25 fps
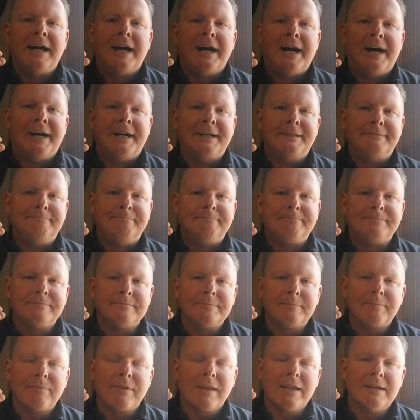Um,
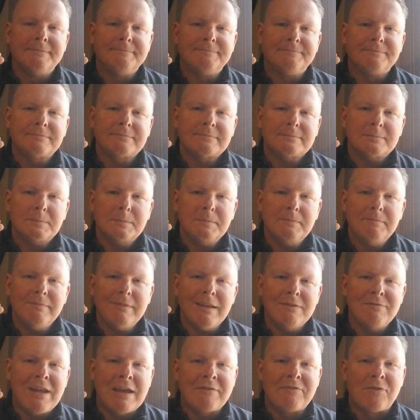
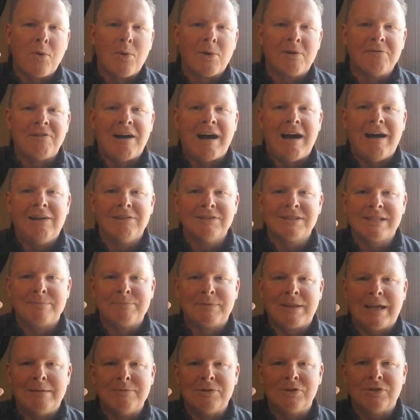if you have Orval,
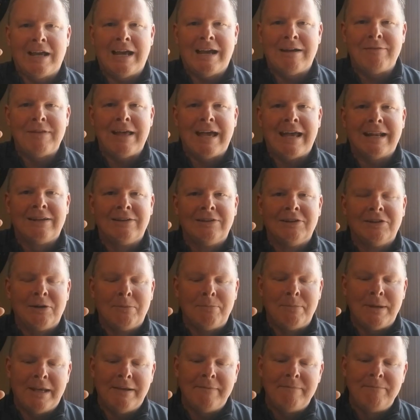sometimes you'll have that a little
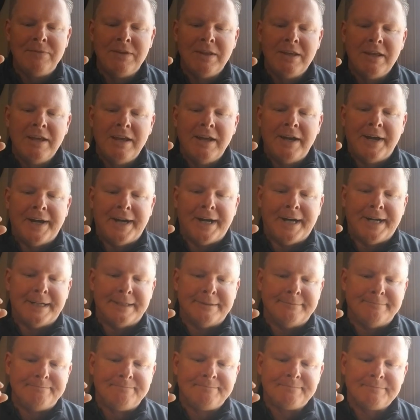bit.
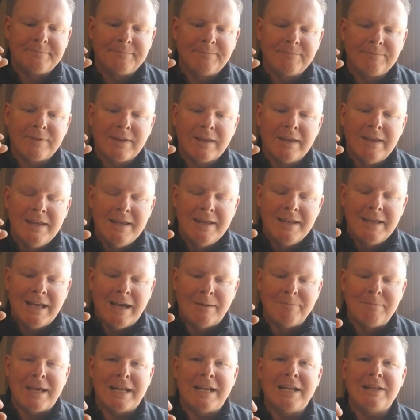Um,
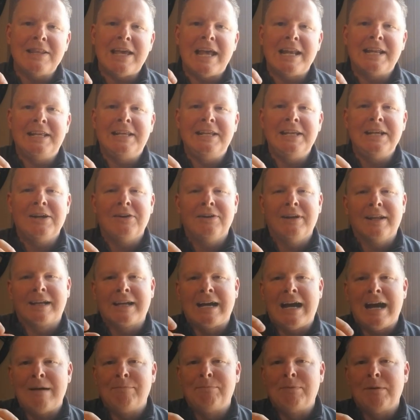I'm getting that here, and it
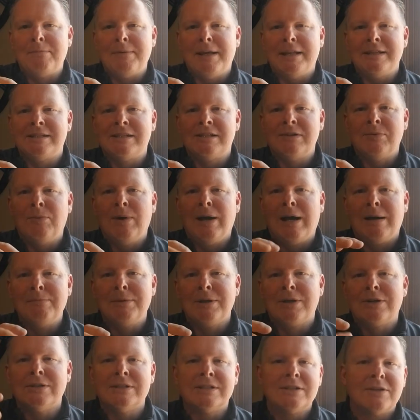complements it well because